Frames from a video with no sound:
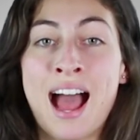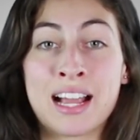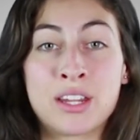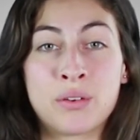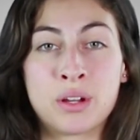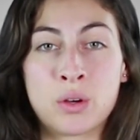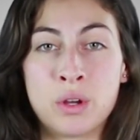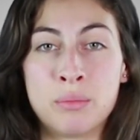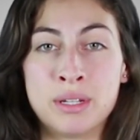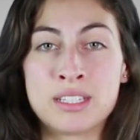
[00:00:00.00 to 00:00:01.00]
accurate
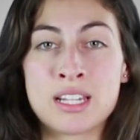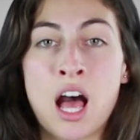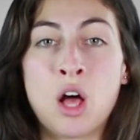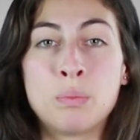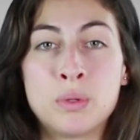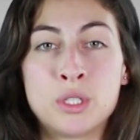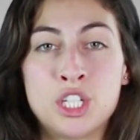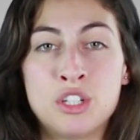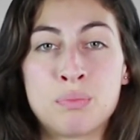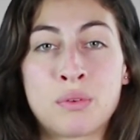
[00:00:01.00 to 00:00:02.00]
equipment to help you
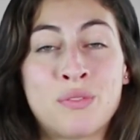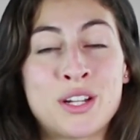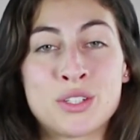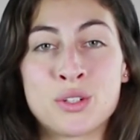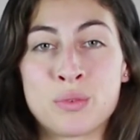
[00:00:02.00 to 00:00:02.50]
achieve professional